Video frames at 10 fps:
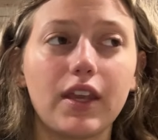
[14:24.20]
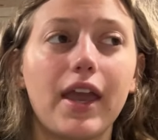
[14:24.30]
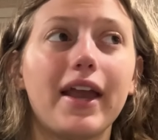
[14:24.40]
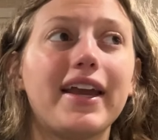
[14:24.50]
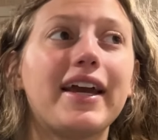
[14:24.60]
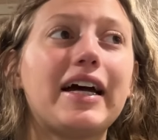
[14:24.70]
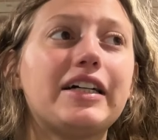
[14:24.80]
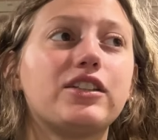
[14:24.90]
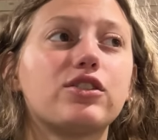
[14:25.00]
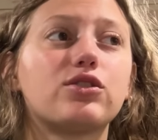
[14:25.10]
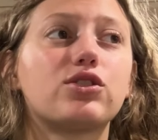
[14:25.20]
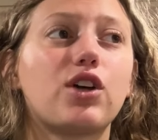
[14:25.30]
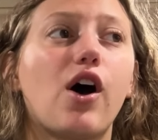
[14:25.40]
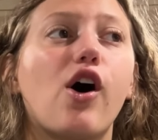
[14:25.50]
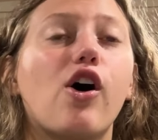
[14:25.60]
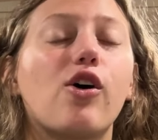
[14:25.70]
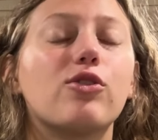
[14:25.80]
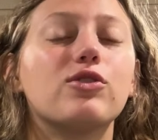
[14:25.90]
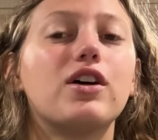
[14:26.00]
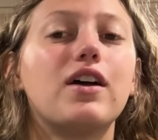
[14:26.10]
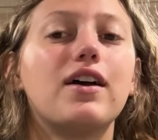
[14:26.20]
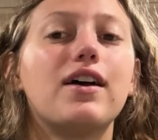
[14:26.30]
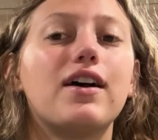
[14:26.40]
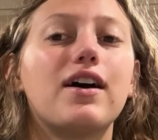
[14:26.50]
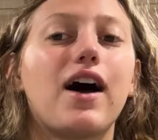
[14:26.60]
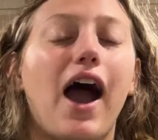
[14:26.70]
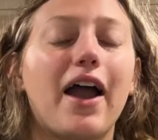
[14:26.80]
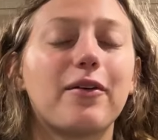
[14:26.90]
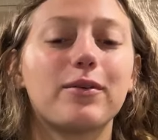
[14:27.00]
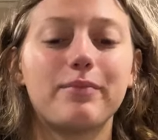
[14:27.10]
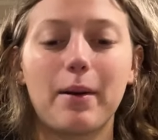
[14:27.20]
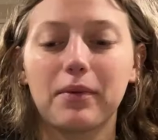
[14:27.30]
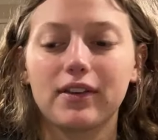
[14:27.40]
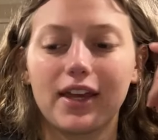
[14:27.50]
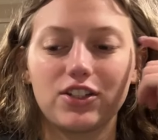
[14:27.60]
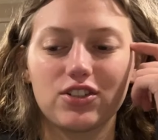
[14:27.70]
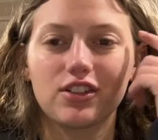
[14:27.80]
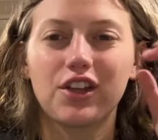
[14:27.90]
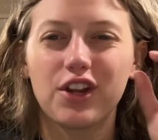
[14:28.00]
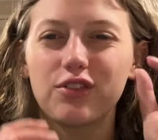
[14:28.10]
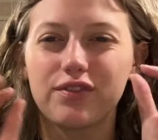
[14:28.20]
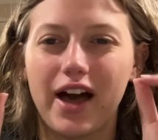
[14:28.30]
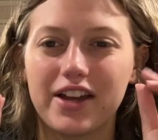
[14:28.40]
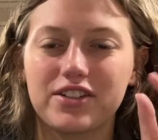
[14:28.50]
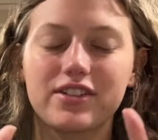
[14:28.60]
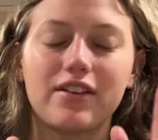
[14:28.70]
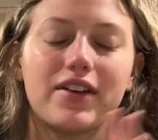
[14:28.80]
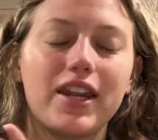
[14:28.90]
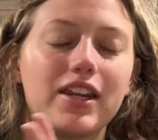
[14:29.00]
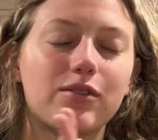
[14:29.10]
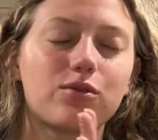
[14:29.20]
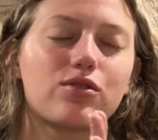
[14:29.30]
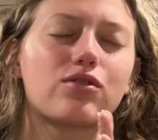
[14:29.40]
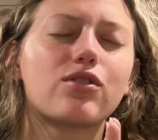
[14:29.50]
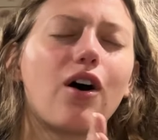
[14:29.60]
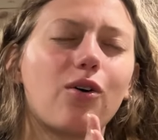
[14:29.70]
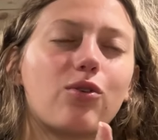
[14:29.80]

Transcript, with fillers: And so I remember like just little flashes of it, and it was so